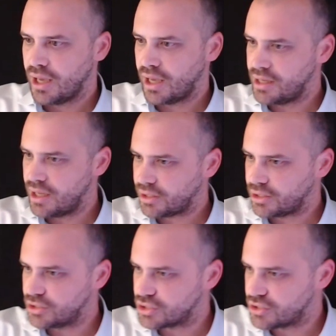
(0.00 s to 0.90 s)
And now I
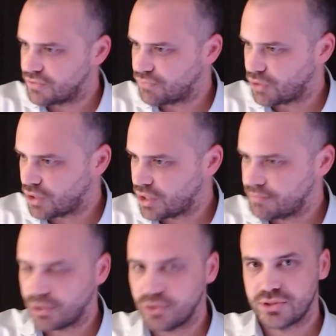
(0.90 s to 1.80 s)
can just divide
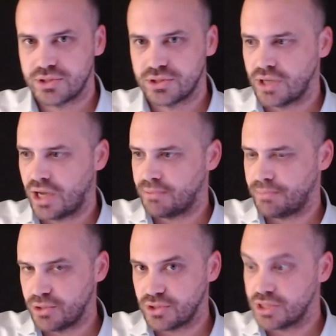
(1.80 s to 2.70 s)
both, uh,
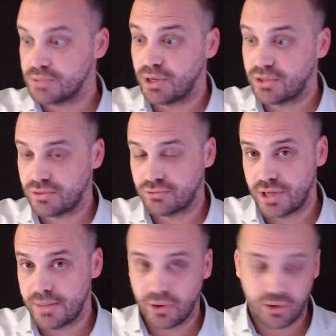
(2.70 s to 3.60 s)
both sides by
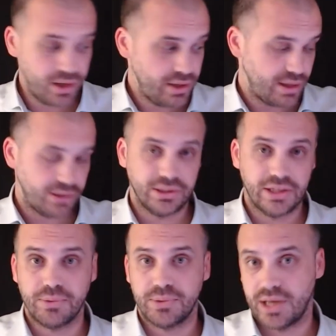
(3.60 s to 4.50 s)
3 pi, and that'll
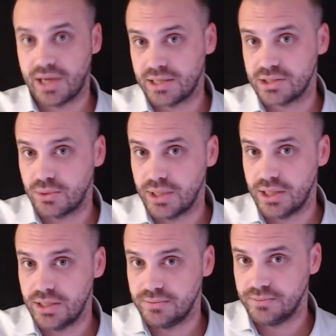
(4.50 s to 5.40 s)
leave me with r squared.